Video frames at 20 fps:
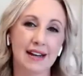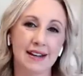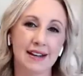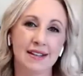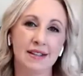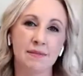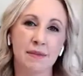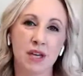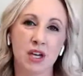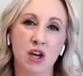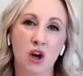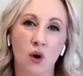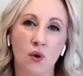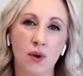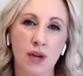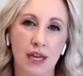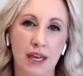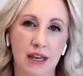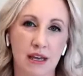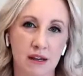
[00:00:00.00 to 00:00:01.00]
That doesn't mean
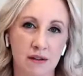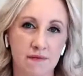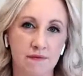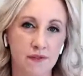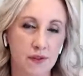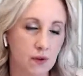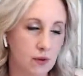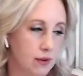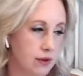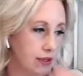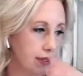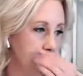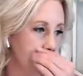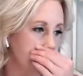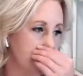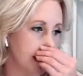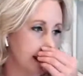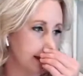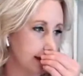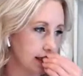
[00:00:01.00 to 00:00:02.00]
go get
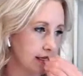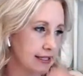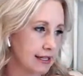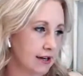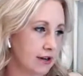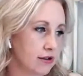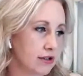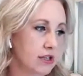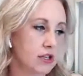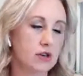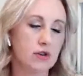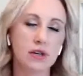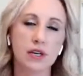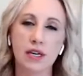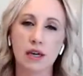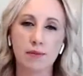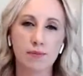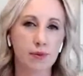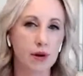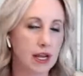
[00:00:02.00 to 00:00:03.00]
influencers necessarily. You can
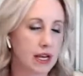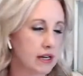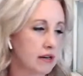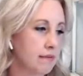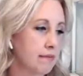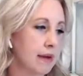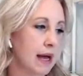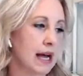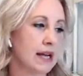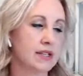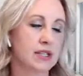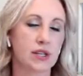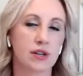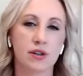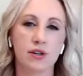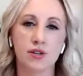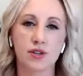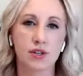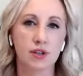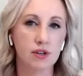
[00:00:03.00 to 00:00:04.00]
get brand
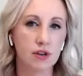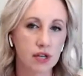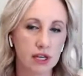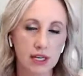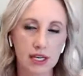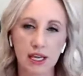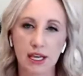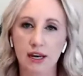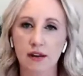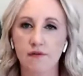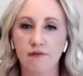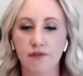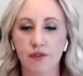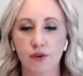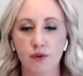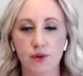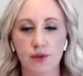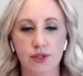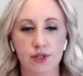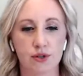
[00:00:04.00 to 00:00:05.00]
ambassadors and you can get
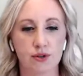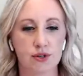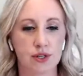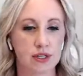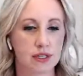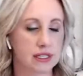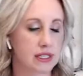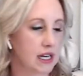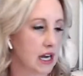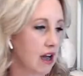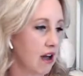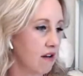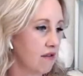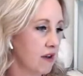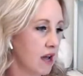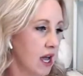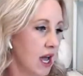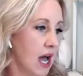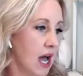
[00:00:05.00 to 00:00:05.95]
influencers and stuff.